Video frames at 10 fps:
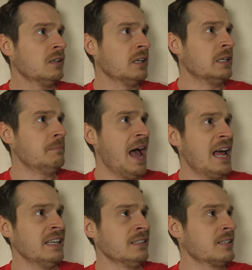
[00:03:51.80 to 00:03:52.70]
In
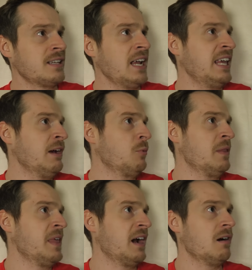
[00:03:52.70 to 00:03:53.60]
Madden? Because I can't
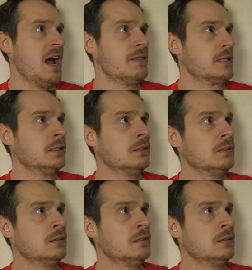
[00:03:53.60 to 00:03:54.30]
win there either.